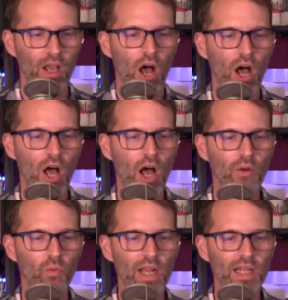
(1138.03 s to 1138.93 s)
On
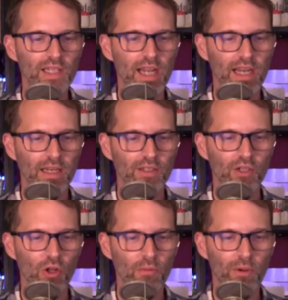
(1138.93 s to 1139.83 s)
Wednesday,
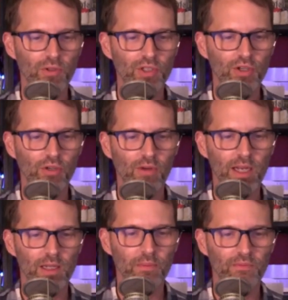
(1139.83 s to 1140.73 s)
Nicole posted her write
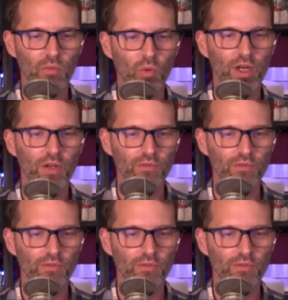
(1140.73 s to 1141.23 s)
up of the $149